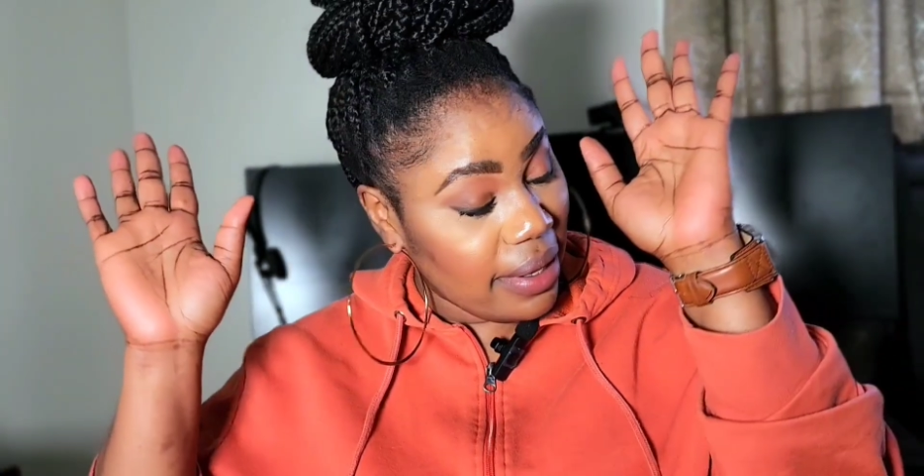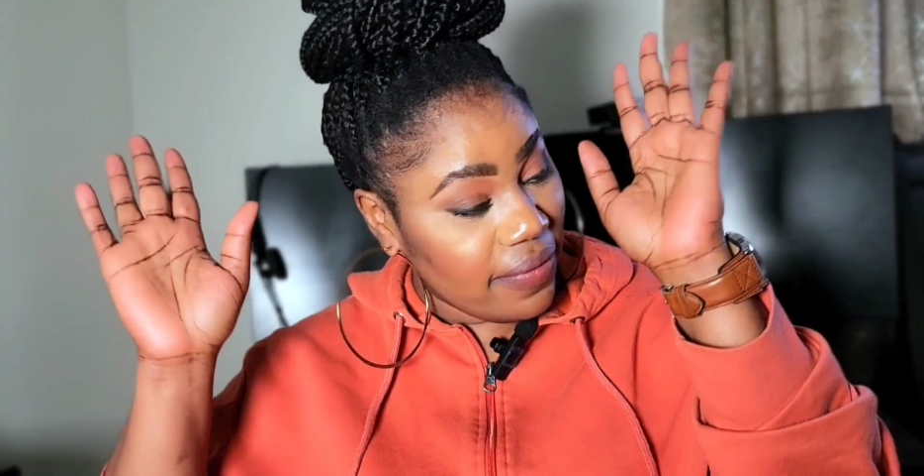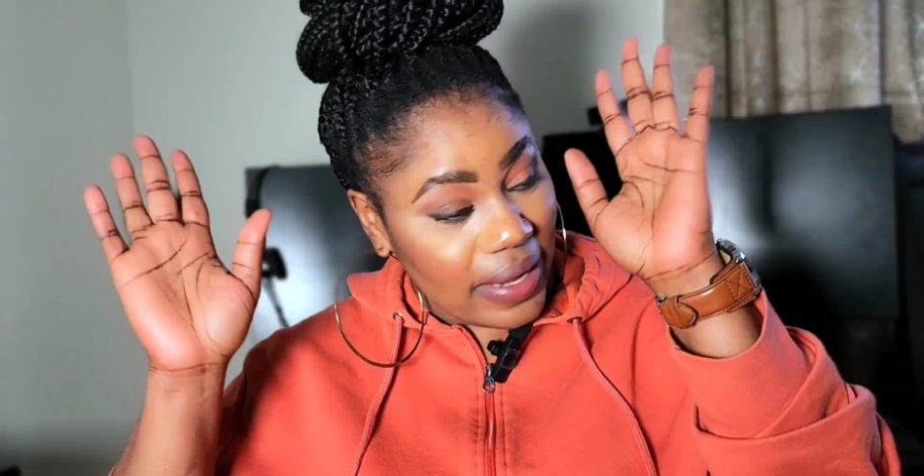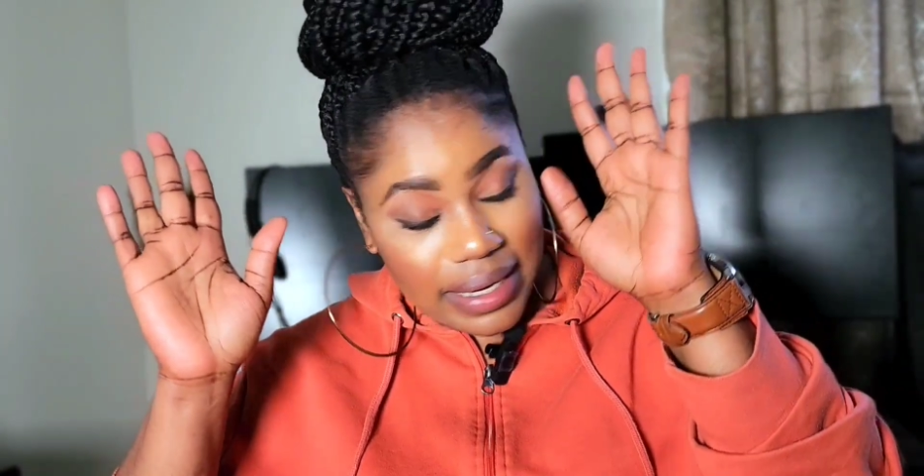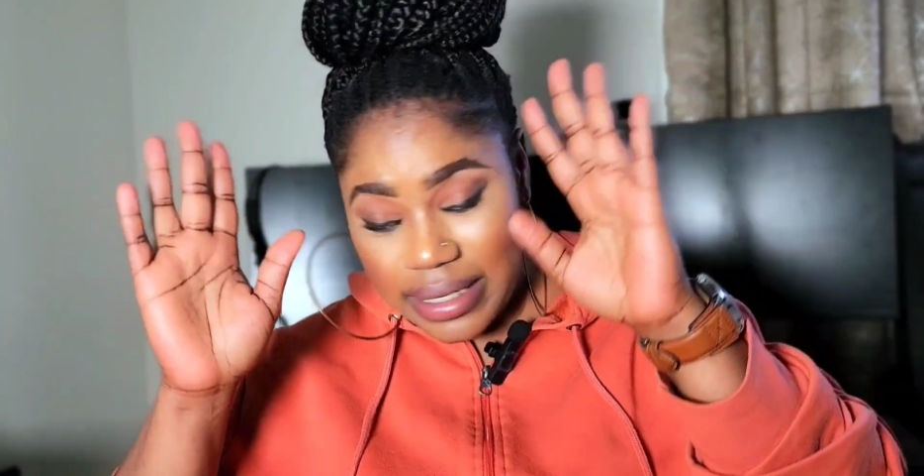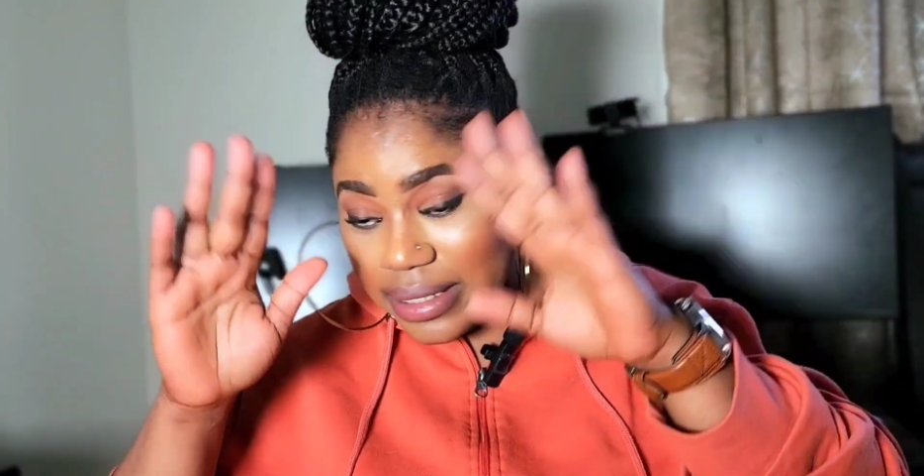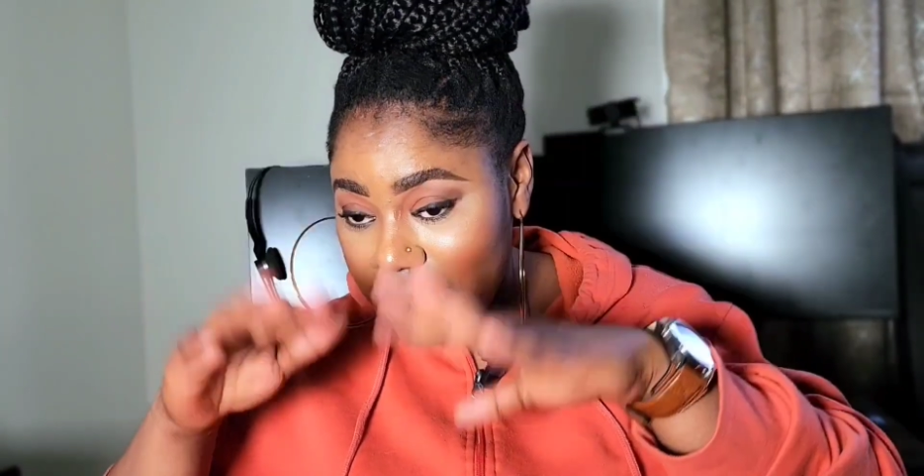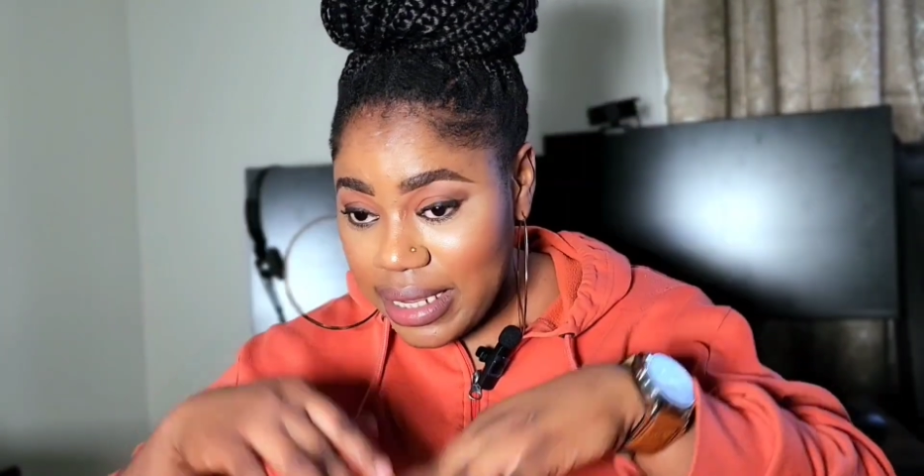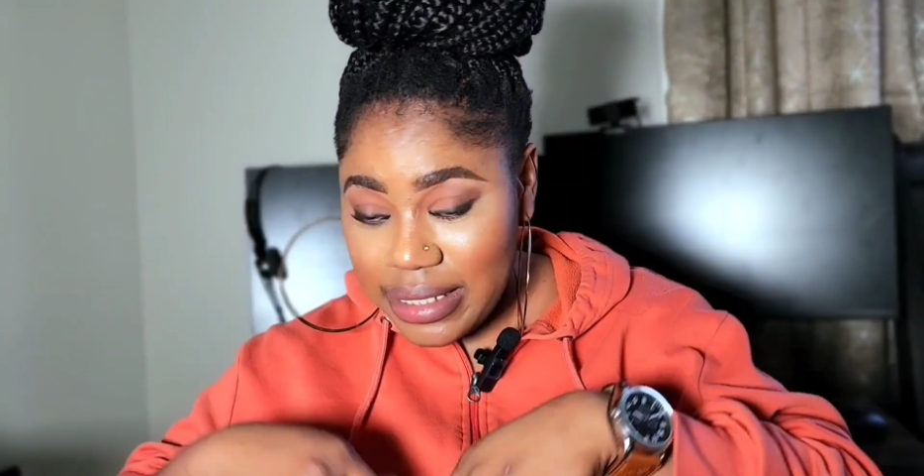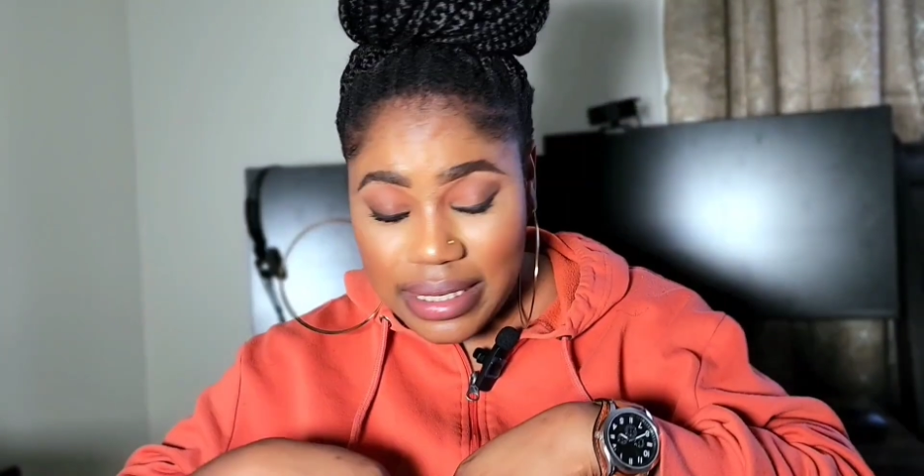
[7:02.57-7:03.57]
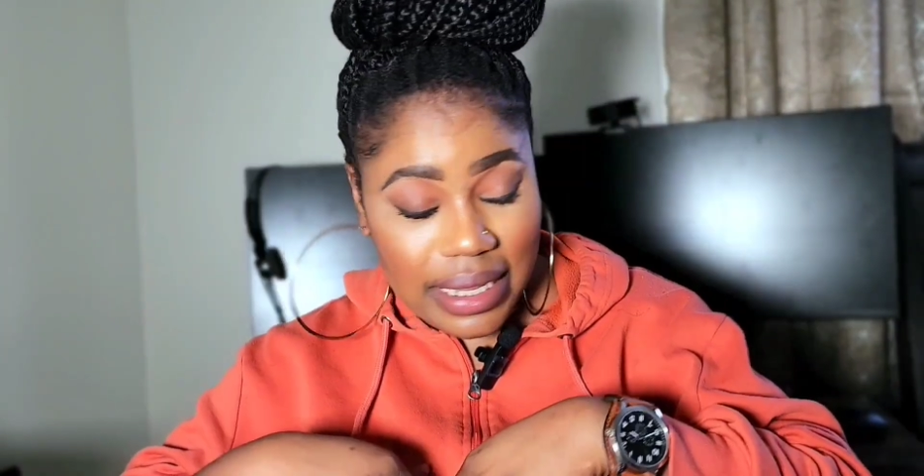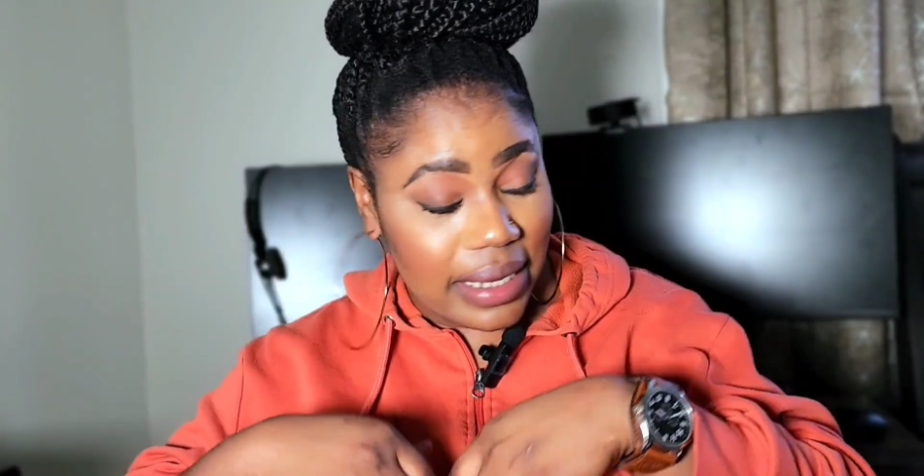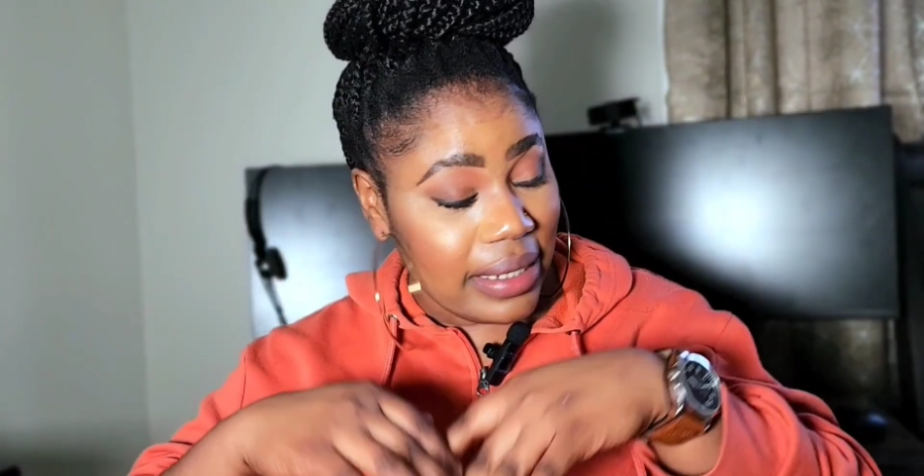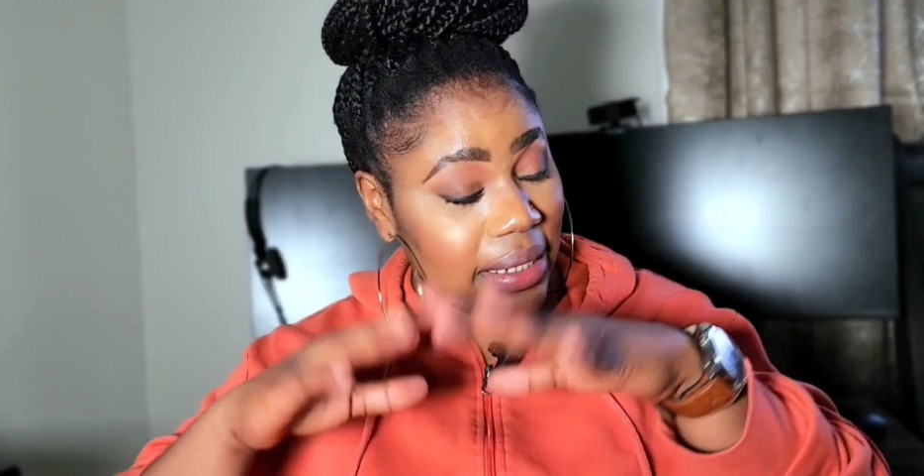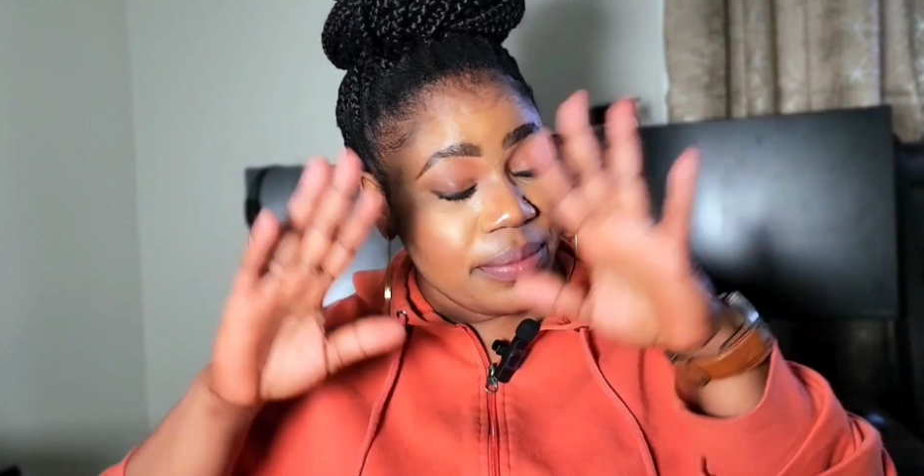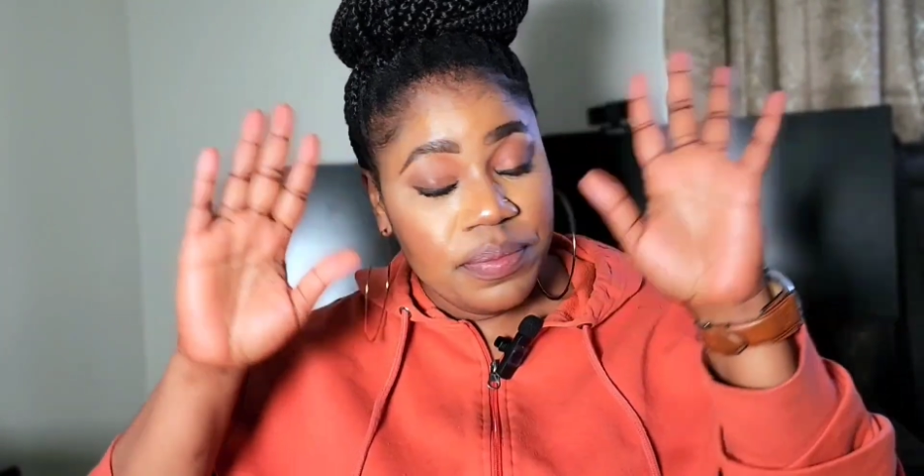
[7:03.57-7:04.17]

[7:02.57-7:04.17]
cover letters like,